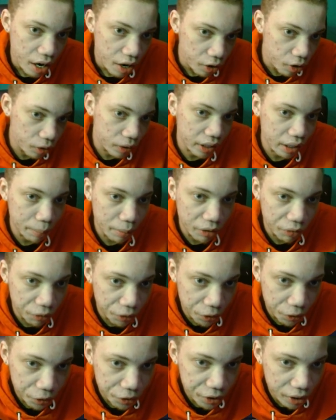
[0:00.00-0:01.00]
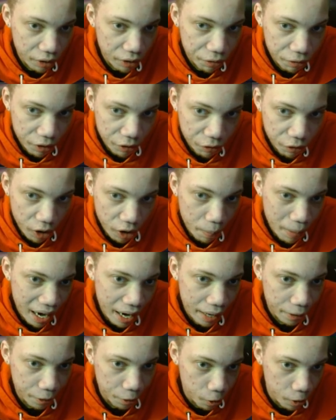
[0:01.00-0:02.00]
gonna get me views, stuff we fall
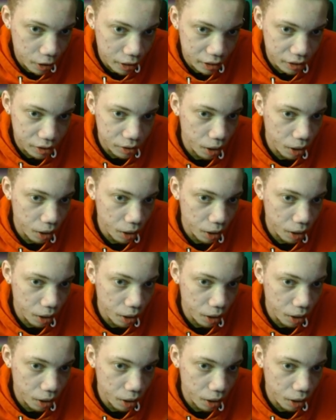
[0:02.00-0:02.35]
behind in order that's